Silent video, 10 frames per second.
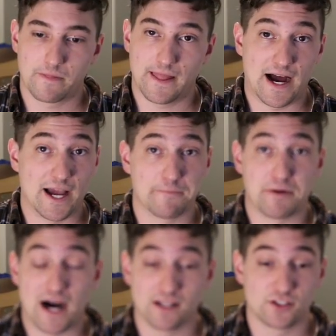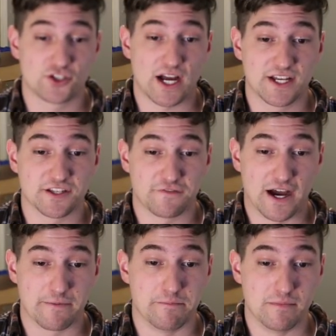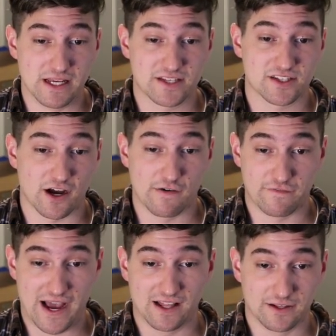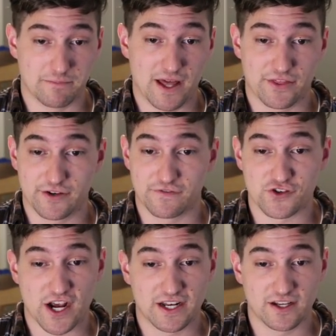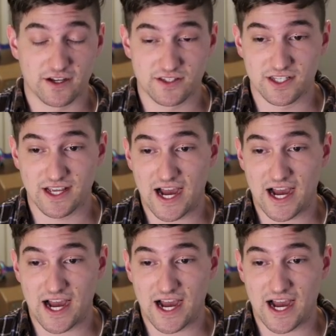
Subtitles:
I apologize if I missed a valid method of shiny hunting.